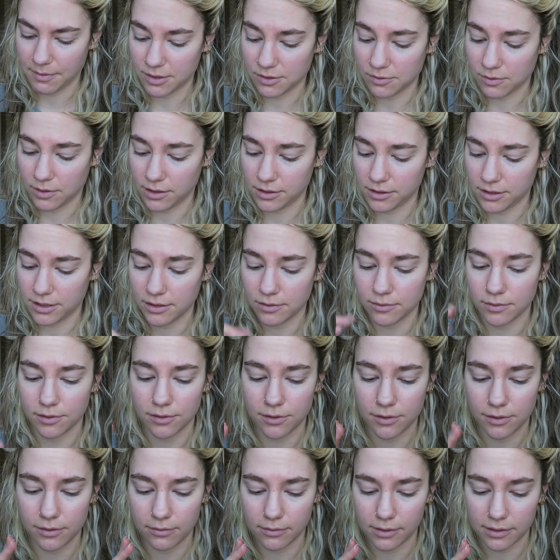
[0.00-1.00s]
Let's watch this one
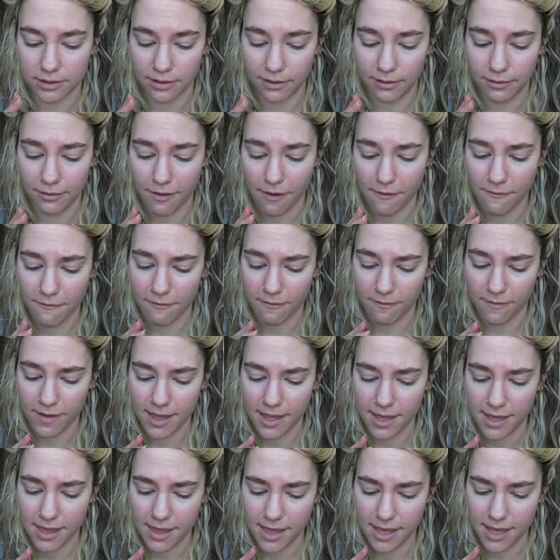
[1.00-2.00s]
too, because I
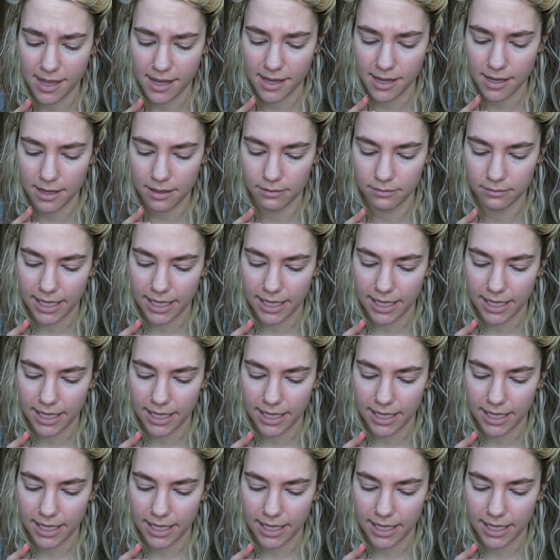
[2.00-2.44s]
feel like it.